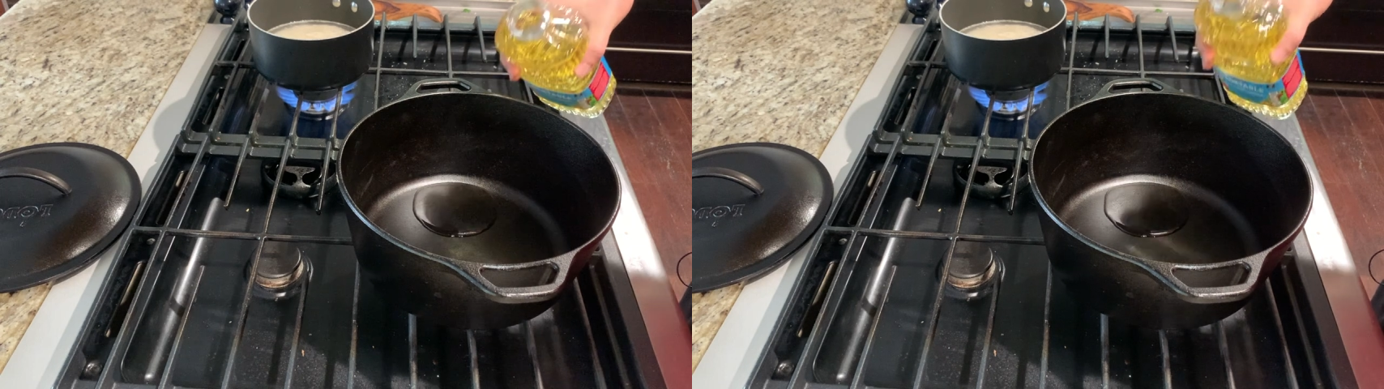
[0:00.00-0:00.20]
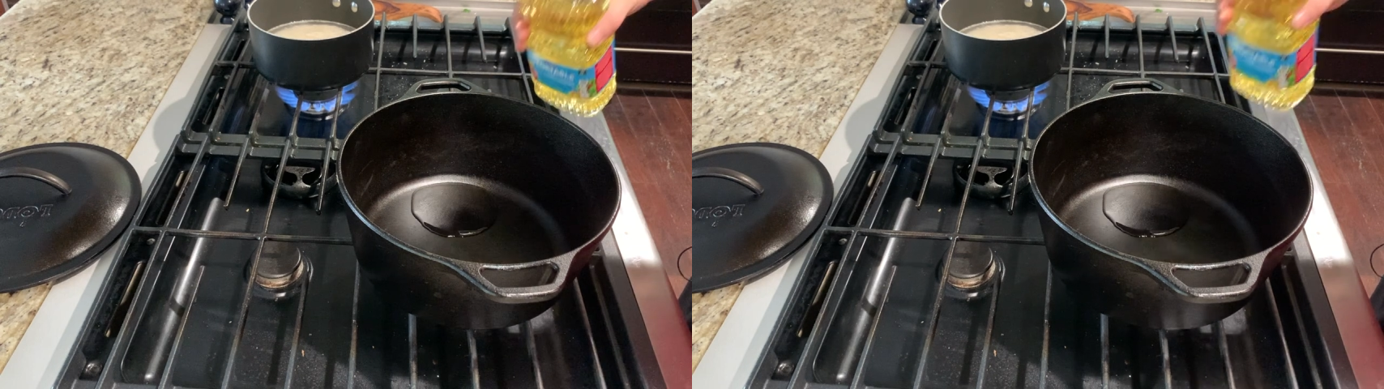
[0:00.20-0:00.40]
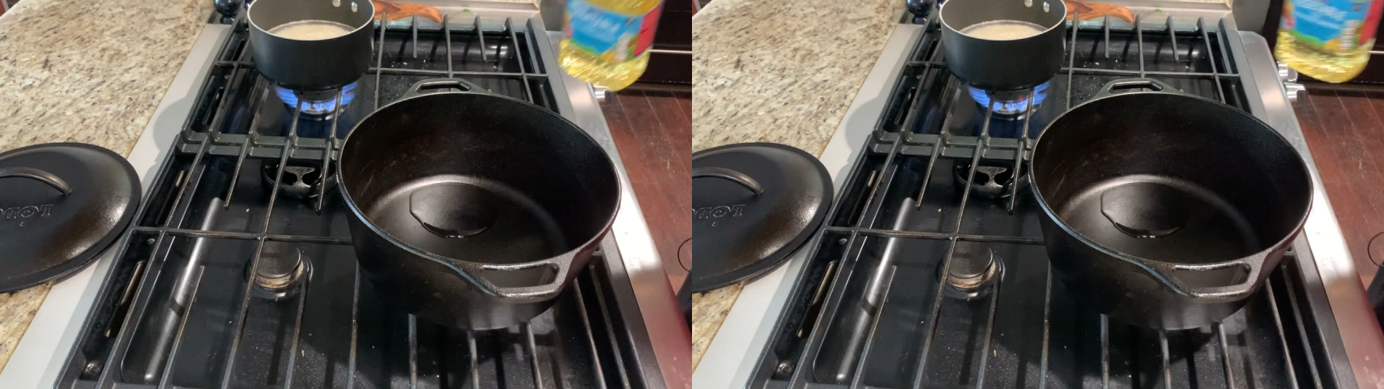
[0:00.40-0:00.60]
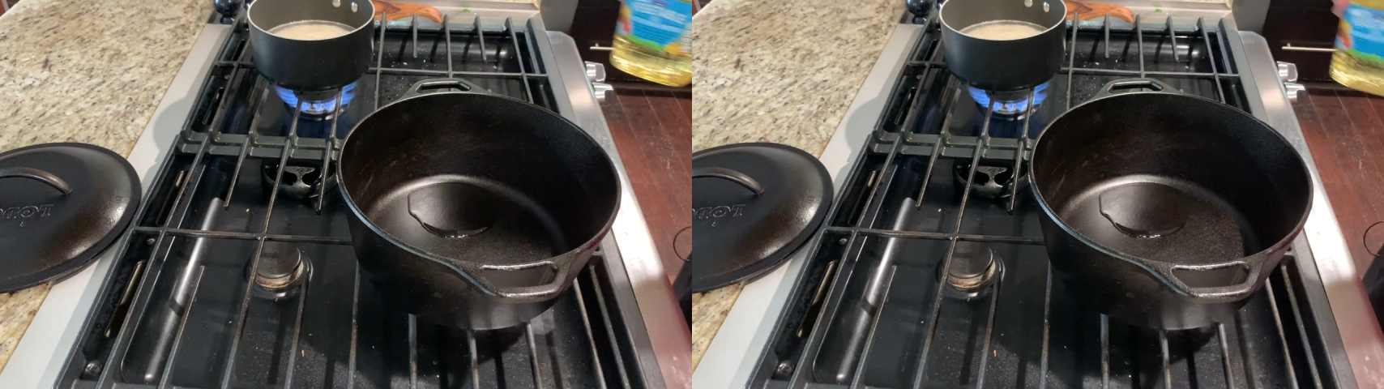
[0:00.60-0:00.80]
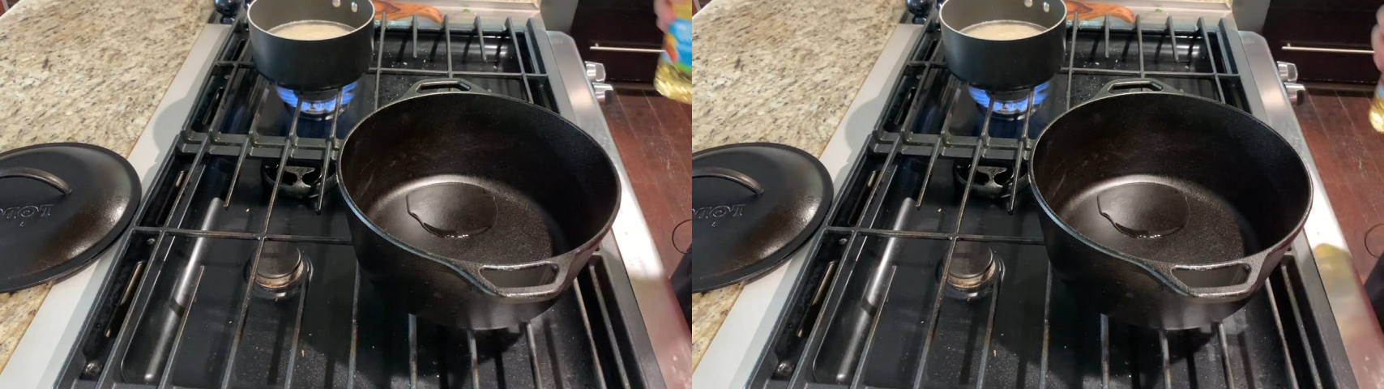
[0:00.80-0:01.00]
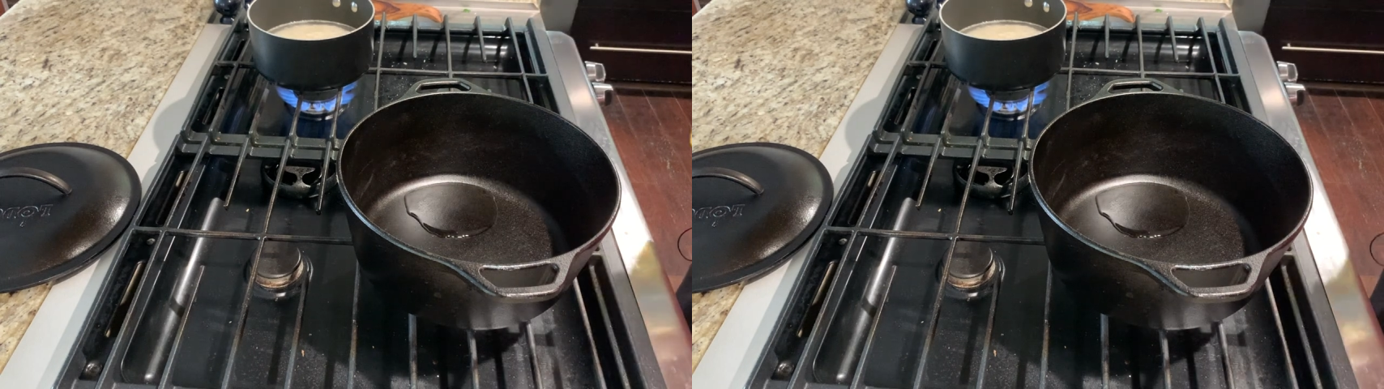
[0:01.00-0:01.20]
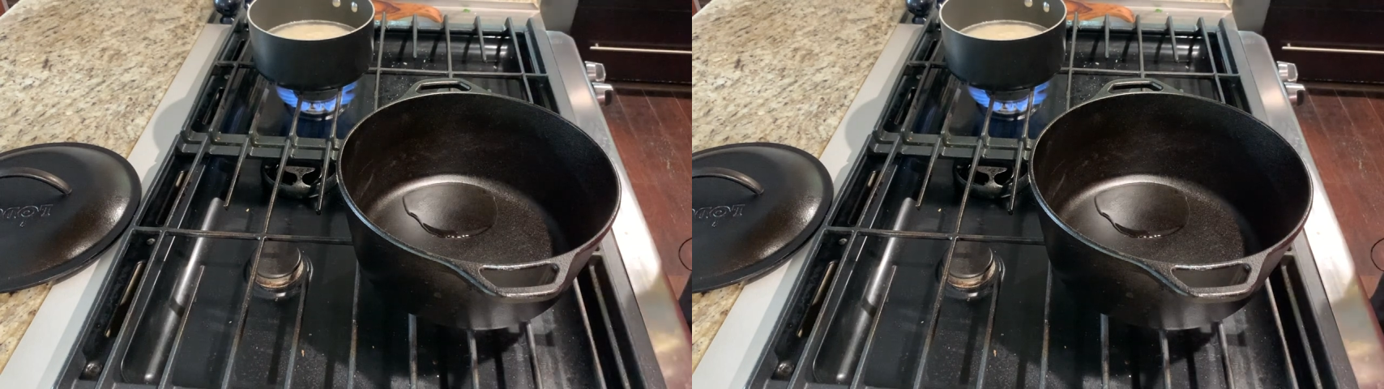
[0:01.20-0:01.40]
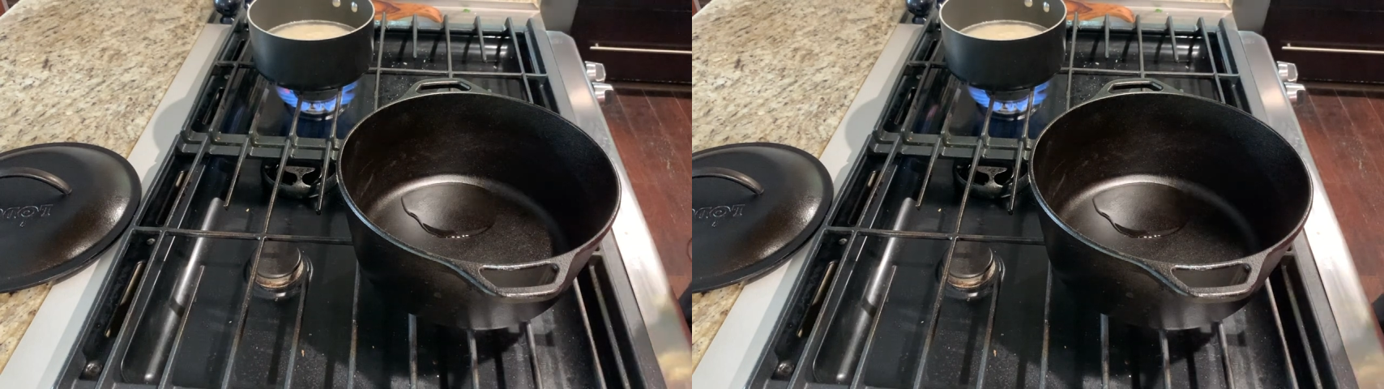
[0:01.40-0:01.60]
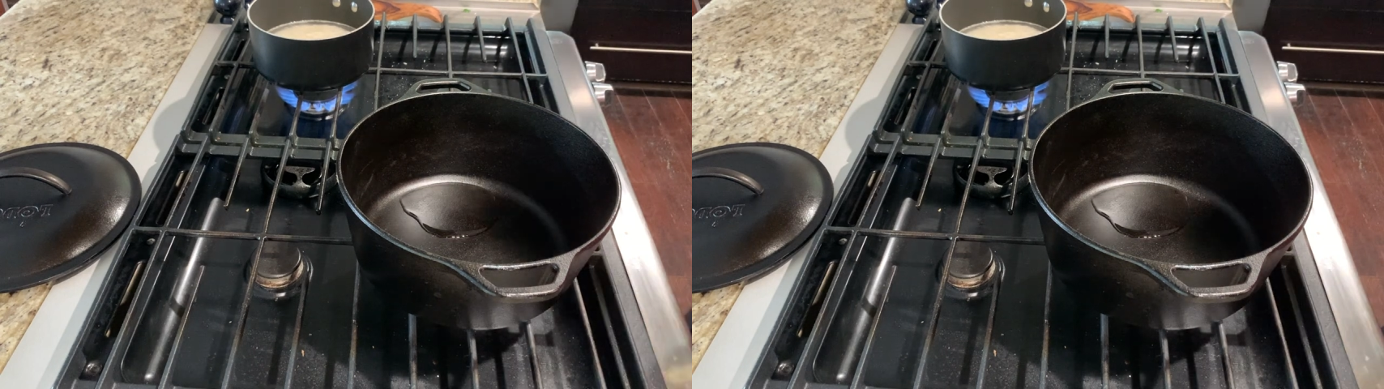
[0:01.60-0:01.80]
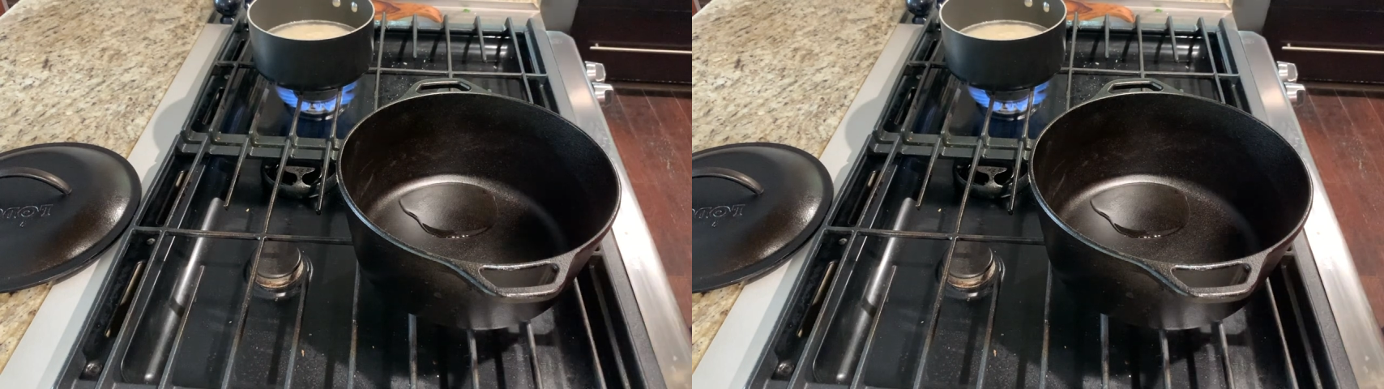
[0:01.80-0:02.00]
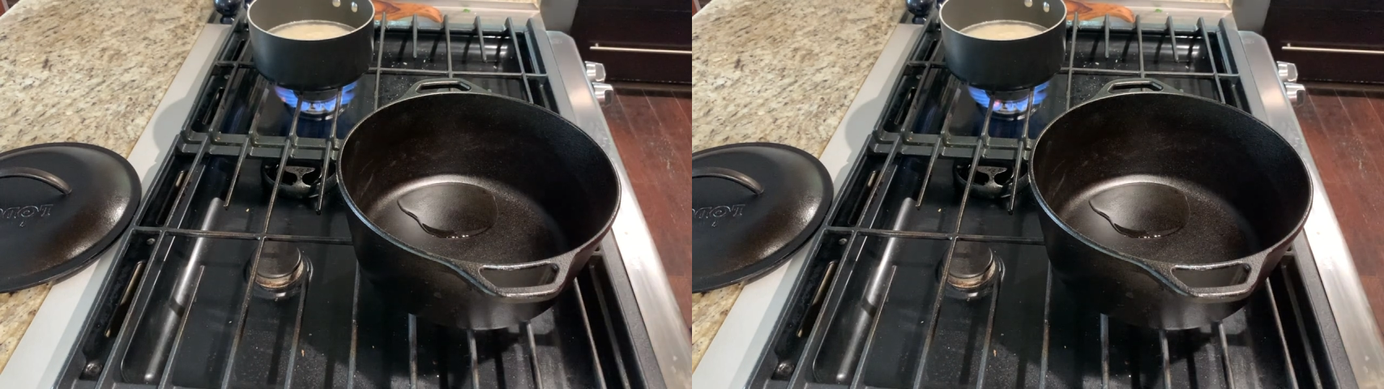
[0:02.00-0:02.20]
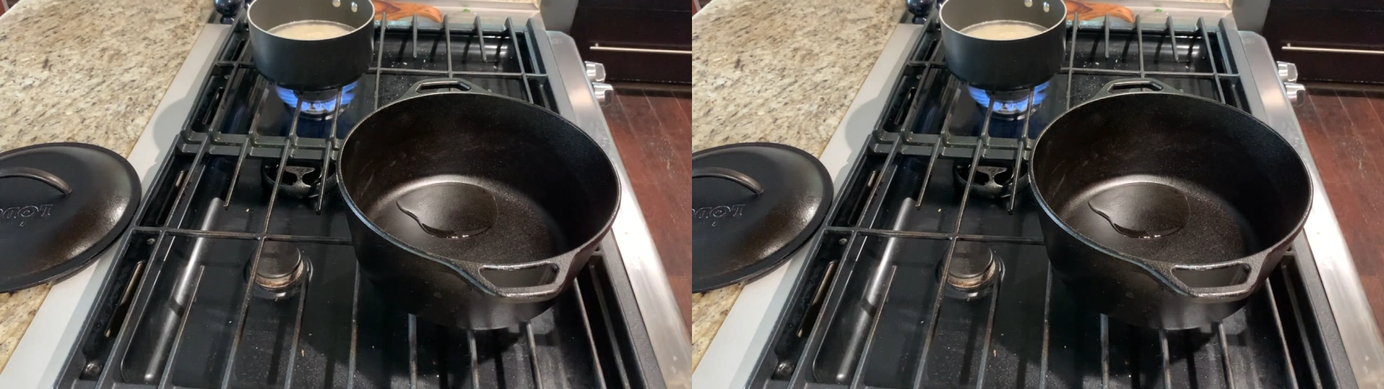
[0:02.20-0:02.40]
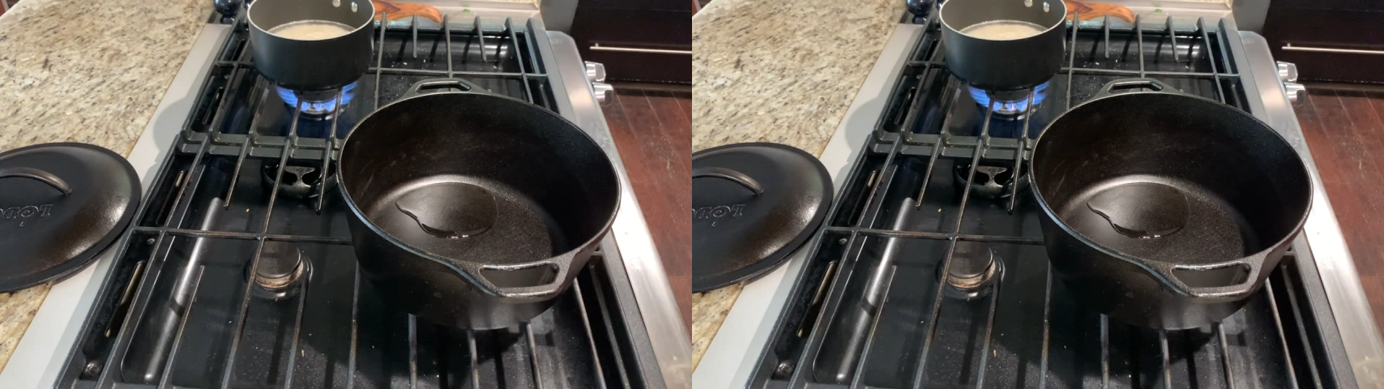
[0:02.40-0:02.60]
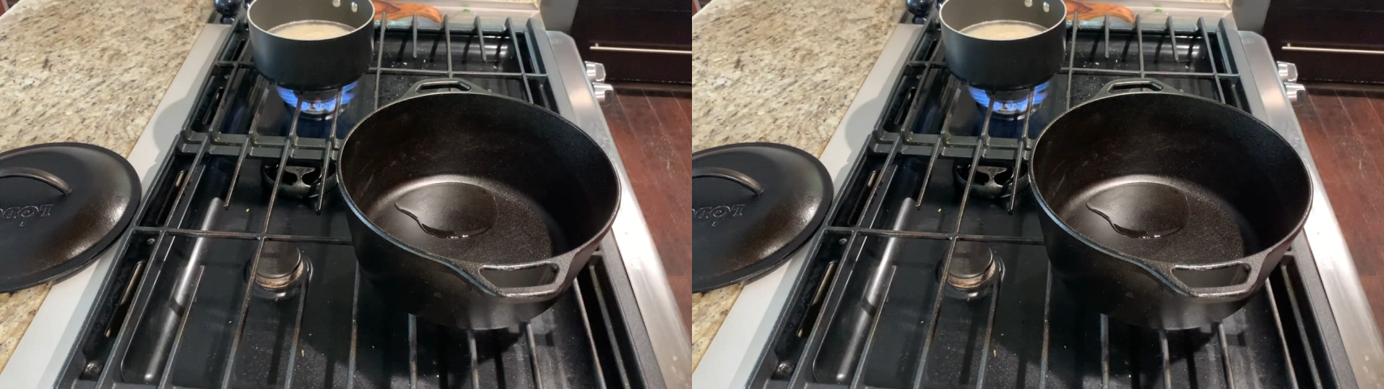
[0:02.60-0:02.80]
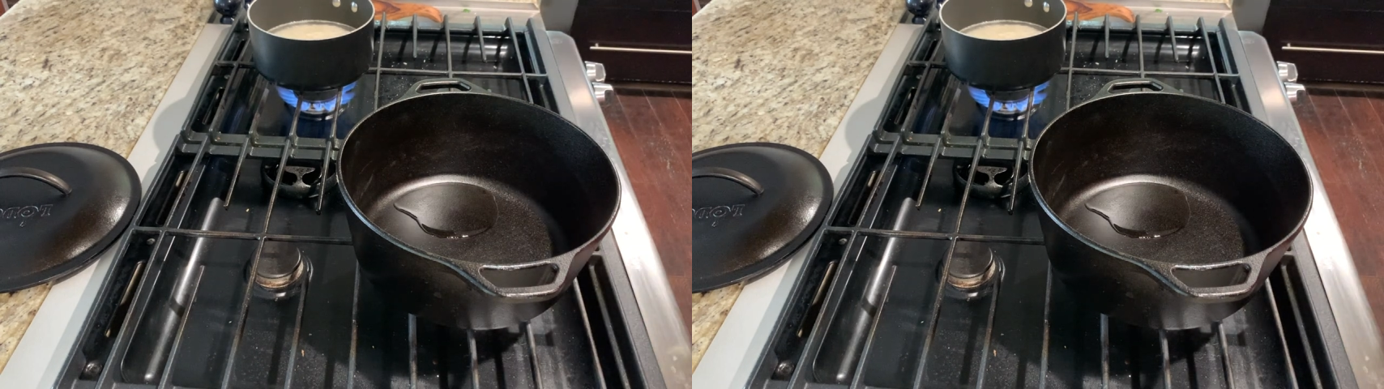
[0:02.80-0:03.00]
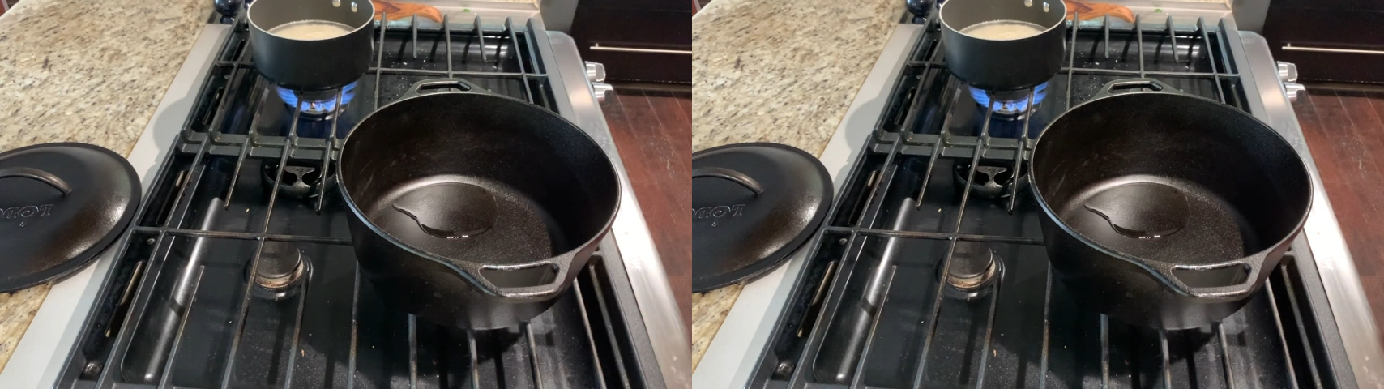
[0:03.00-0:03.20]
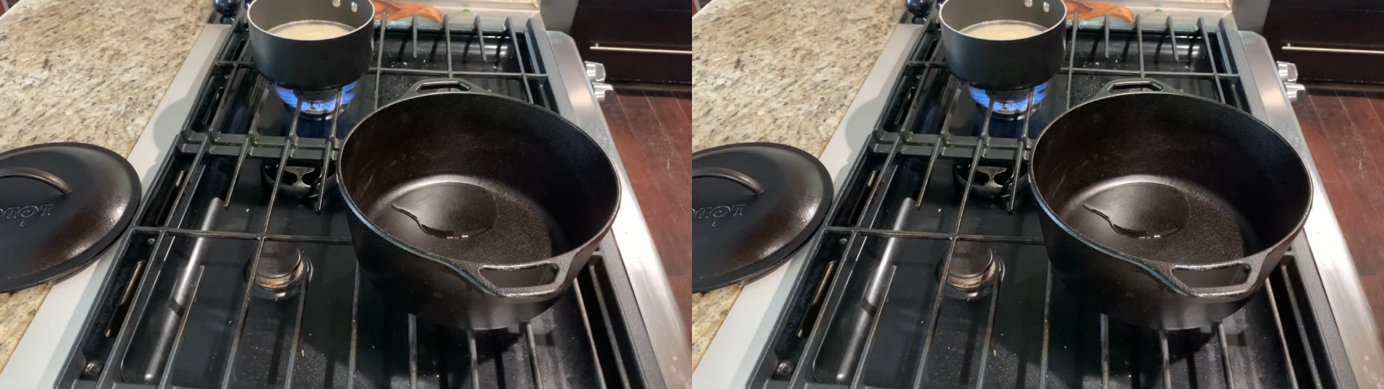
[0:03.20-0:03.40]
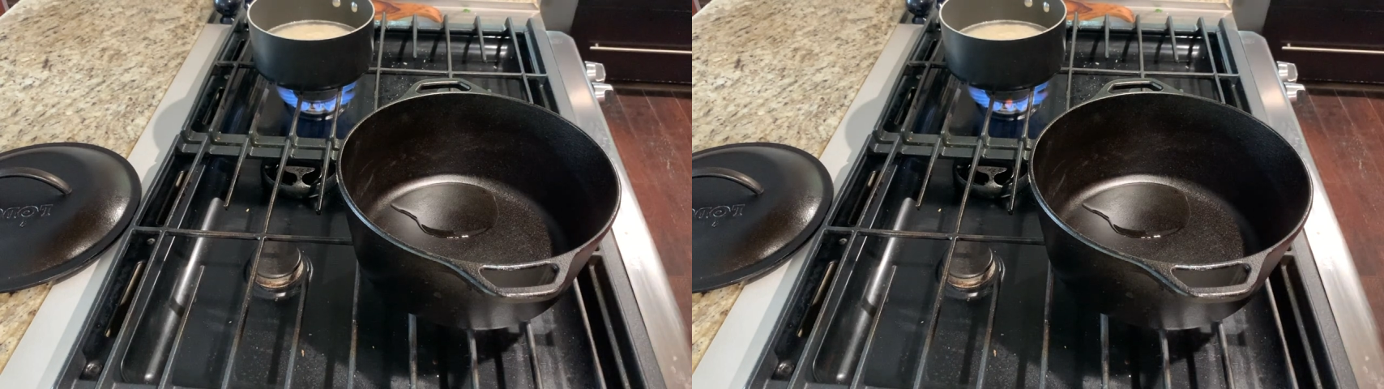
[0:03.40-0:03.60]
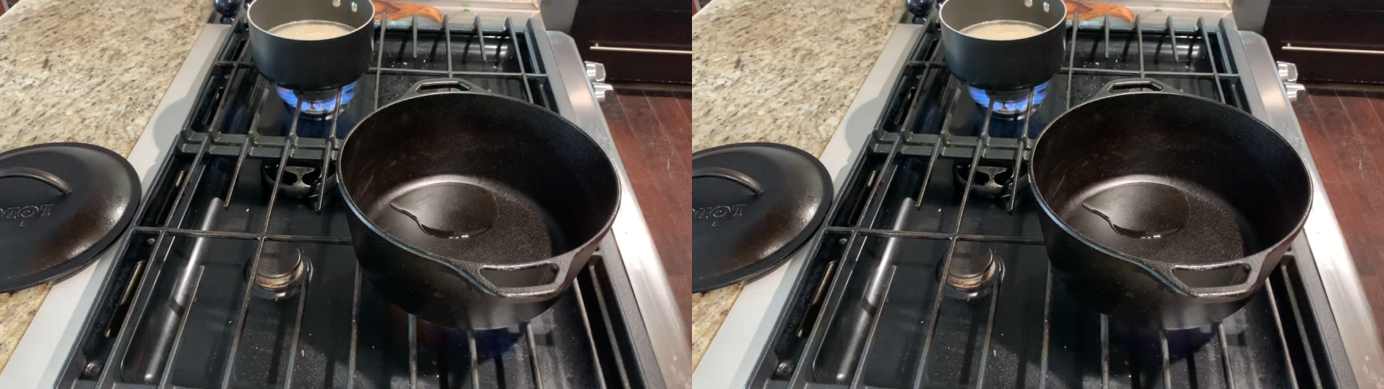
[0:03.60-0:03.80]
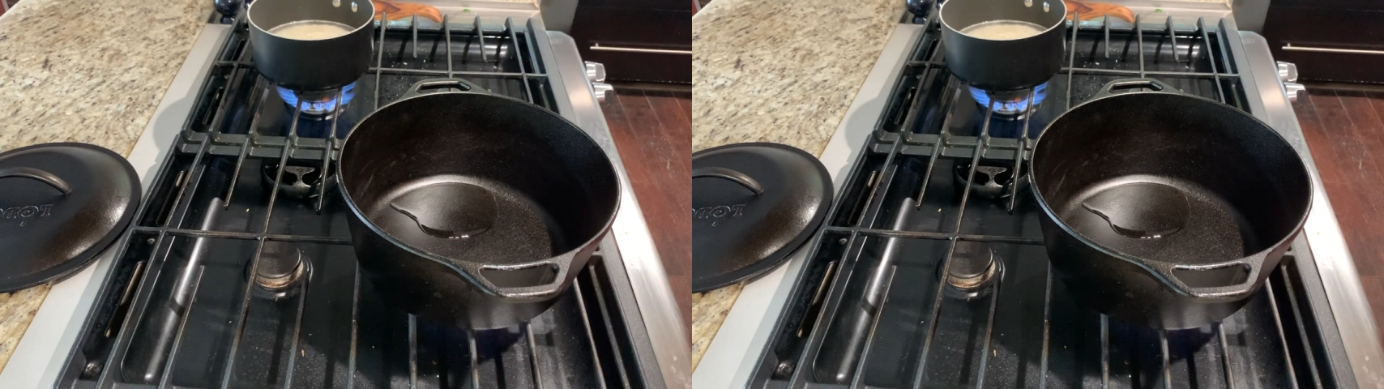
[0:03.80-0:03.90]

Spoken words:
No face is visible, so there are no lips to read.